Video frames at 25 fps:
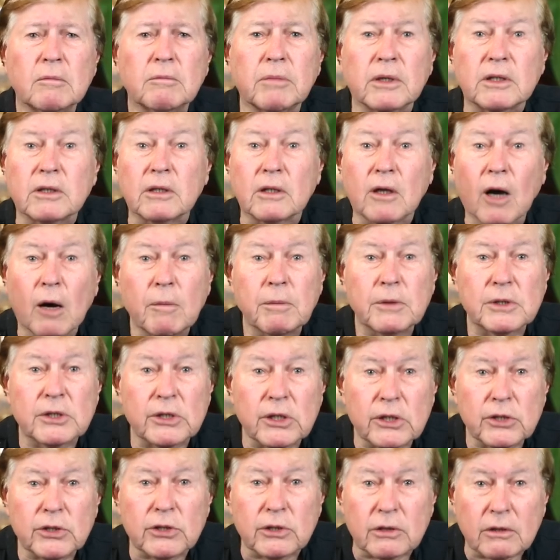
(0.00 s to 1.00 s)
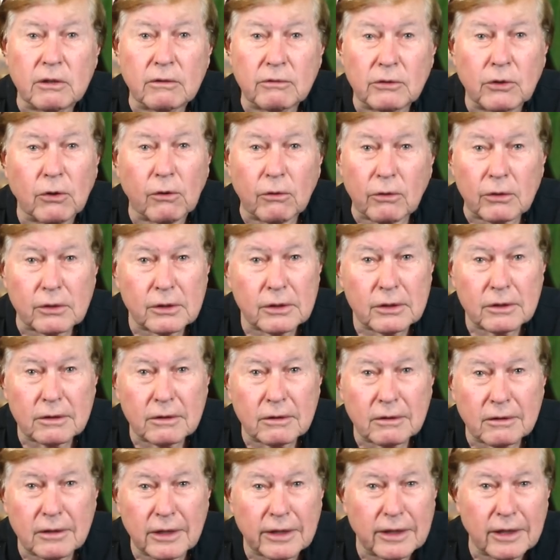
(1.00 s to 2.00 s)
But the opposition, of
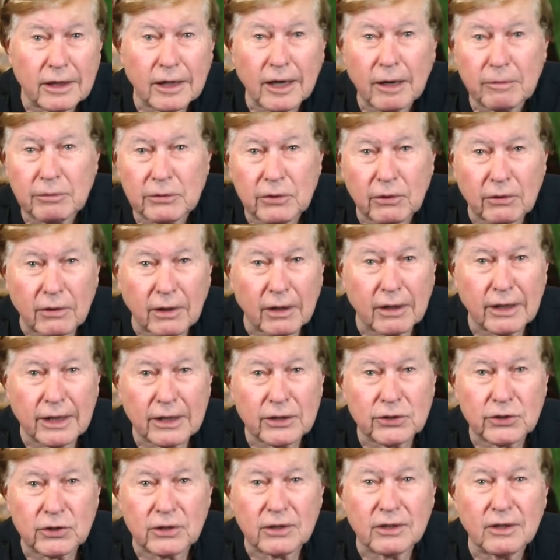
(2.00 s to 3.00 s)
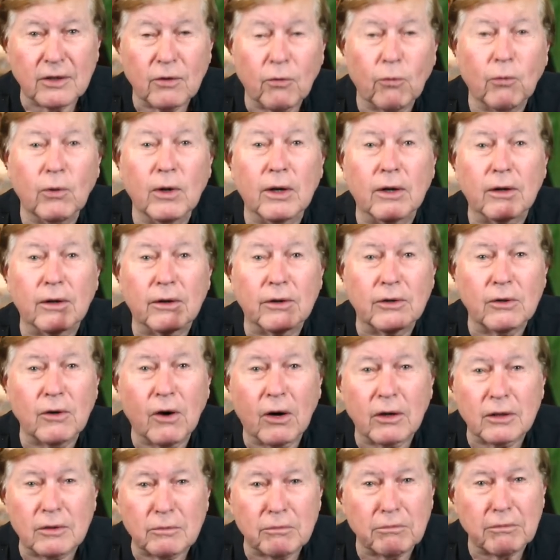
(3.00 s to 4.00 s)
course, leading up to an election, will
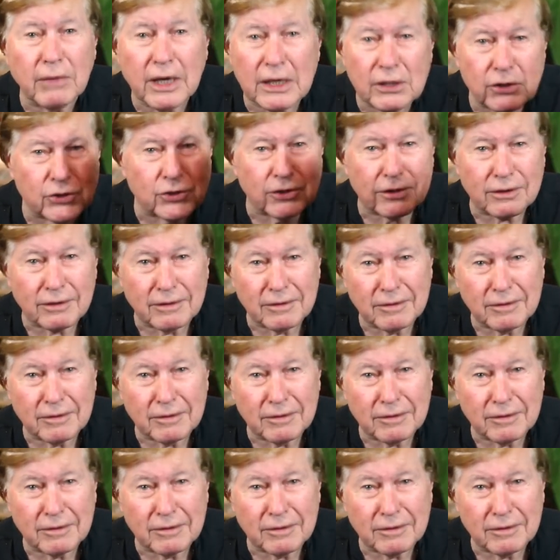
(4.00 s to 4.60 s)
not mention